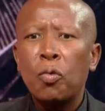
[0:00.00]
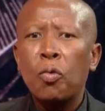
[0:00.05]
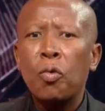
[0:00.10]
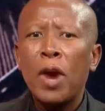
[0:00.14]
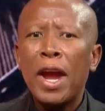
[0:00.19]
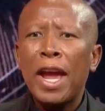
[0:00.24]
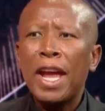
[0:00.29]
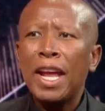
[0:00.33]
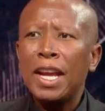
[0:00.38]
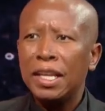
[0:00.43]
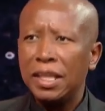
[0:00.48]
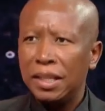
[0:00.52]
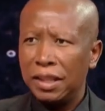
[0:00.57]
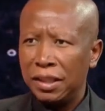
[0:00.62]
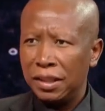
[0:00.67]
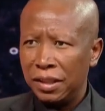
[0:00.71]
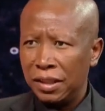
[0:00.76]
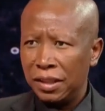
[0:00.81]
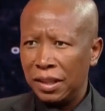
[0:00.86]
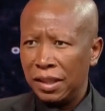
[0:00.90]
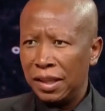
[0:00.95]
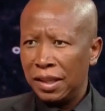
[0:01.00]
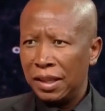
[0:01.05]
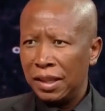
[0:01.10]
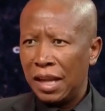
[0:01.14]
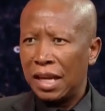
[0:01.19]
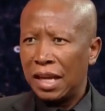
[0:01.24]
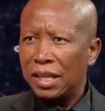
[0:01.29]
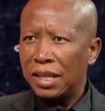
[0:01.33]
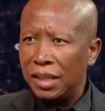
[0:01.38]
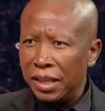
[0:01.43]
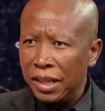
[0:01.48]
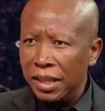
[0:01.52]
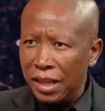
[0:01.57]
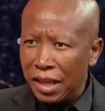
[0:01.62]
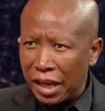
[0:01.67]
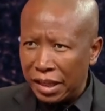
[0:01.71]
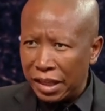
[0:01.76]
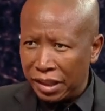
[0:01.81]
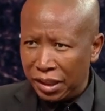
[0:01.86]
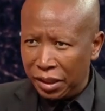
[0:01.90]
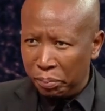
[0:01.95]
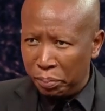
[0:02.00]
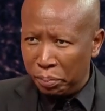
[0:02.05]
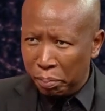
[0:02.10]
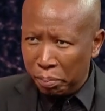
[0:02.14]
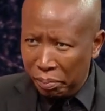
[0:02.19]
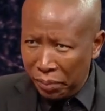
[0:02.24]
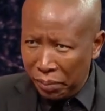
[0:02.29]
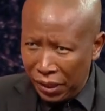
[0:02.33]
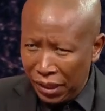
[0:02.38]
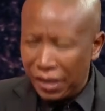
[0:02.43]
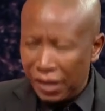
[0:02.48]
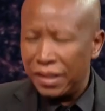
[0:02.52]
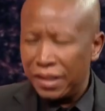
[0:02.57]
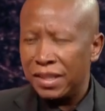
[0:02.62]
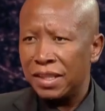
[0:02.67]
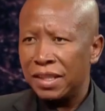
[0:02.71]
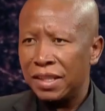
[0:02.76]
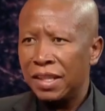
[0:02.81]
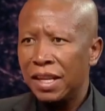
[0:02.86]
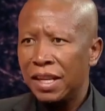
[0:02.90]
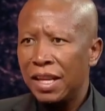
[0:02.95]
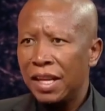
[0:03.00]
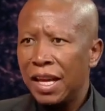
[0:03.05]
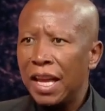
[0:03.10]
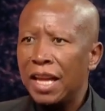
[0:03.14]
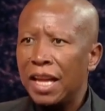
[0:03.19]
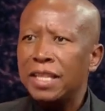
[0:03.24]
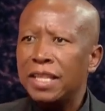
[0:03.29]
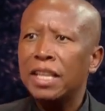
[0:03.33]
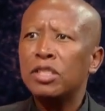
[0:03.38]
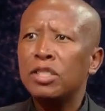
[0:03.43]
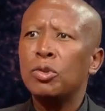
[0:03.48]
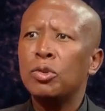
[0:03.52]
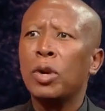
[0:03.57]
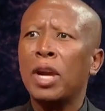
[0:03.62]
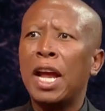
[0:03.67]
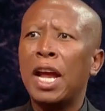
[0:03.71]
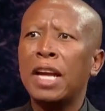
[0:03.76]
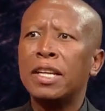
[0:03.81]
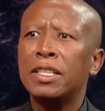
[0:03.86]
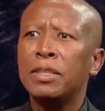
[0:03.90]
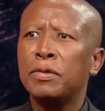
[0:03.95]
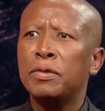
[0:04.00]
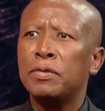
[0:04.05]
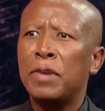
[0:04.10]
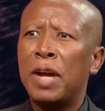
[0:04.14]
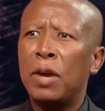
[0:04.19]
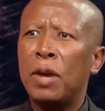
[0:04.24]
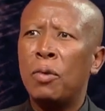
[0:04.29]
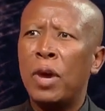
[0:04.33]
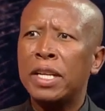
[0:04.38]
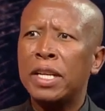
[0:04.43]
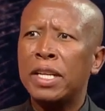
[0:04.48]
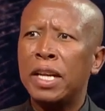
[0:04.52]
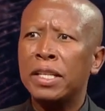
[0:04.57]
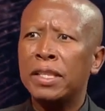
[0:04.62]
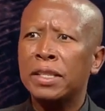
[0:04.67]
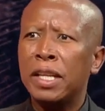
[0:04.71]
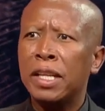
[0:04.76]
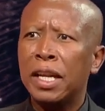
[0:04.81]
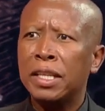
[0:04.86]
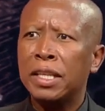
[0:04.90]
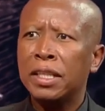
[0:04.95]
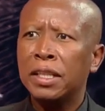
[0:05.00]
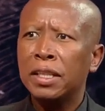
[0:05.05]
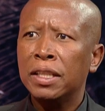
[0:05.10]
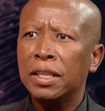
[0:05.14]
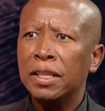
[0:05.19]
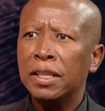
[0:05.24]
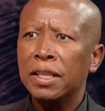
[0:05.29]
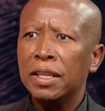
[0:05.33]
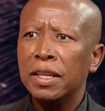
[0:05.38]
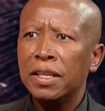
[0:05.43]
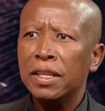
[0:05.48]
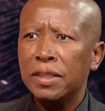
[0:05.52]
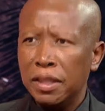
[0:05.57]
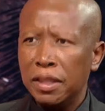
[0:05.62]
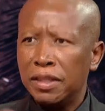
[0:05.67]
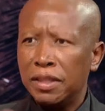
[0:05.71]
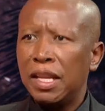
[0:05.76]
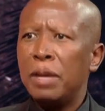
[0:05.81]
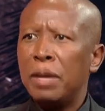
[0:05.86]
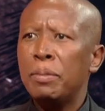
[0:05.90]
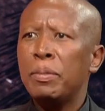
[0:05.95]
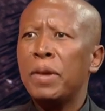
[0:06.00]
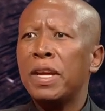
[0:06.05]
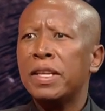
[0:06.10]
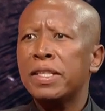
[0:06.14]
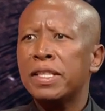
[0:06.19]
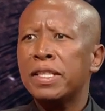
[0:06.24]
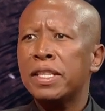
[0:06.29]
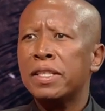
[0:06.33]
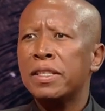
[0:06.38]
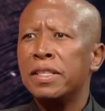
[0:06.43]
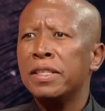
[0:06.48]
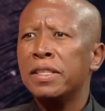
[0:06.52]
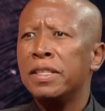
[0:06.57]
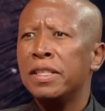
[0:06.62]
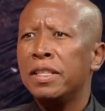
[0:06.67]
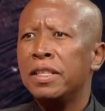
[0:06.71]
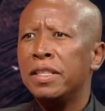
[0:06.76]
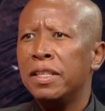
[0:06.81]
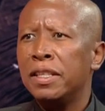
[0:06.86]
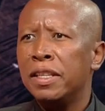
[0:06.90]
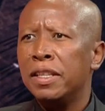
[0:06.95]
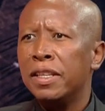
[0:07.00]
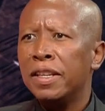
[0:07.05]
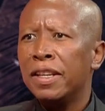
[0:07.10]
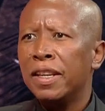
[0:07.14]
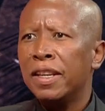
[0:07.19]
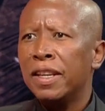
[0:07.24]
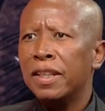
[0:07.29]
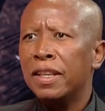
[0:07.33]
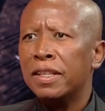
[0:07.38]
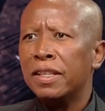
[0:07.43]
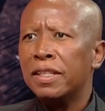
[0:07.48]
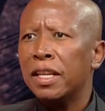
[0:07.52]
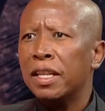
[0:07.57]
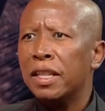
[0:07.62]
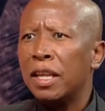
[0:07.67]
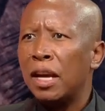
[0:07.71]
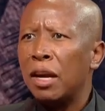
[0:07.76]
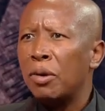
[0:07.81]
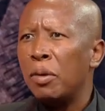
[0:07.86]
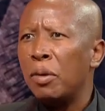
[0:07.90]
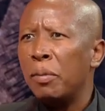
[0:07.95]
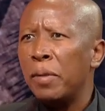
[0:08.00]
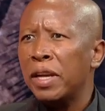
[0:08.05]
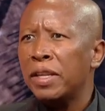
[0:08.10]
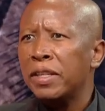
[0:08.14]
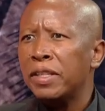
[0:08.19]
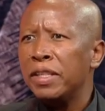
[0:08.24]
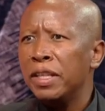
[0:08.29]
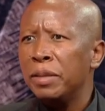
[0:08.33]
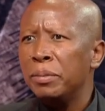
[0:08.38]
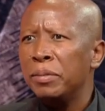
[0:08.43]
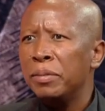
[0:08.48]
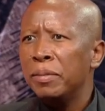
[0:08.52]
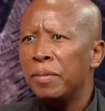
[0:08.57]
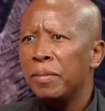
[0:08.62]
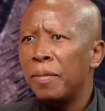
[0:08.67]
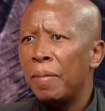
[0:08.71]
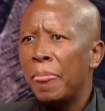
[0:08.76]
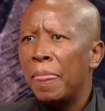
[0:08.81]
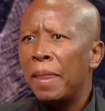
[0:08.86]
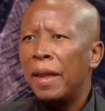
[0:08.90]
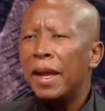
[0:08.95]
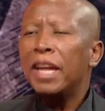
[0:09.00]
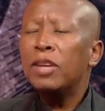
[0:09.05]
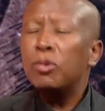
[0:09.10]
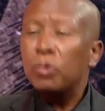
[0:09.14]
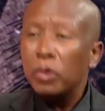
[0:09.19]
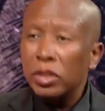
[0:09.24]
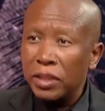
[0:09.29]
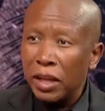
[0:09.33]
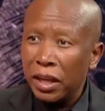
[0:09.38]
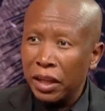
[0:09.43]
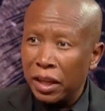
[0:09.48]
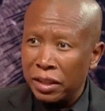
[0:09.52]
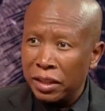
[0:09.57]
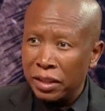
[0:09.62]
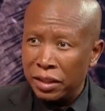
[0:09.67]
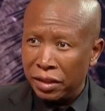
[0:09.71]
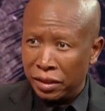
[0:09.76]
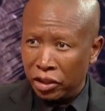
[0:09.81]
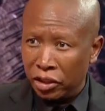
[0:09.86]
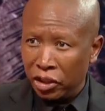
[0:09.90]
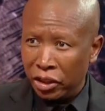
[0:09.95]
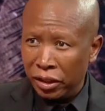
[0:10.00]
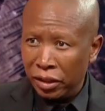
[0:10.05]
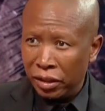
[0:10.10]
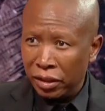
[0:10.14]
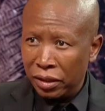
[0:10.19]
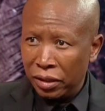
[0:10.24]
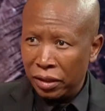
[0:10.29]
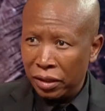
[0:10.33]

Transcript: when that leadership meets, it has to rectify what I said. It's the same as the CCT, the Central Command Team. It will take a decision